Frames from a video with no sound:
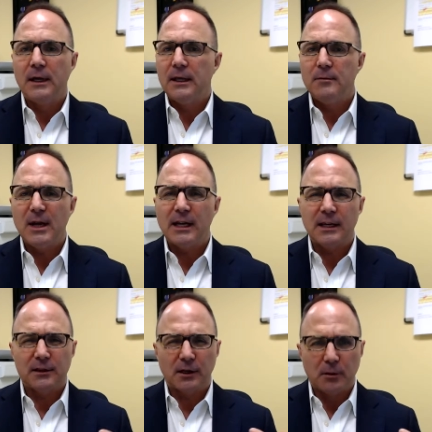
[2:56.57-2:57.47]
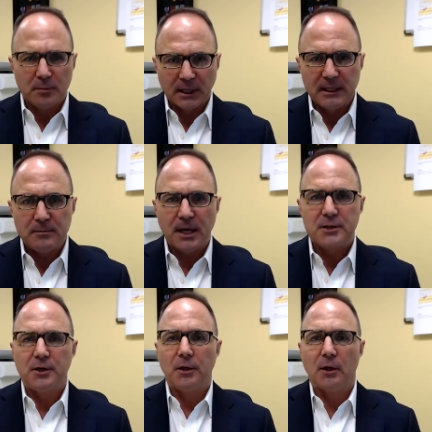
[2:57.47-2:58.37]
You may not get the complete
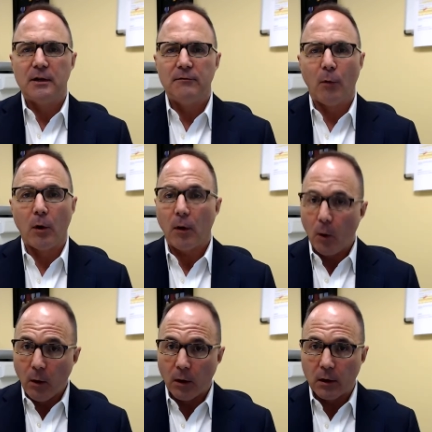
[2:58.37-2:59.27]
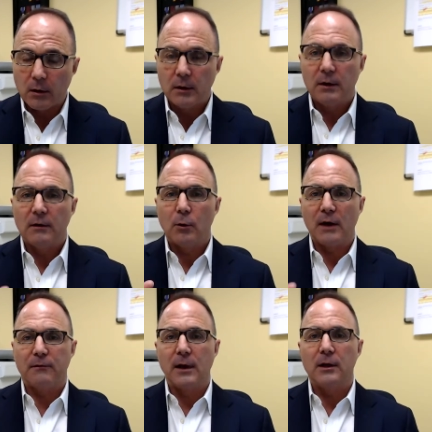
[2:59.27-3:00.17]
picture you're looking for, or quite
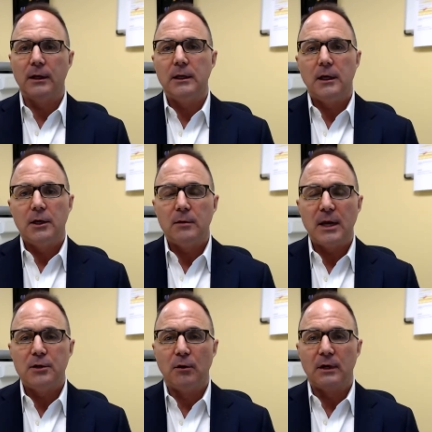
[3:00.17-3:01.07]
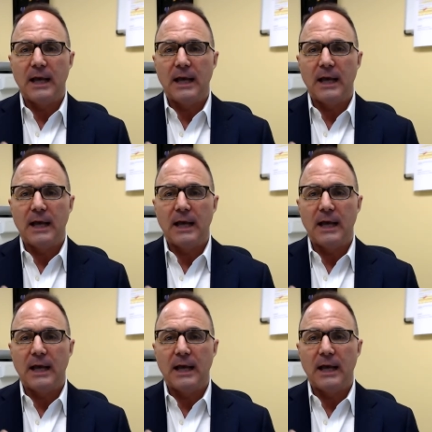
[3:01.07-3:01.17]
frankly, you may do an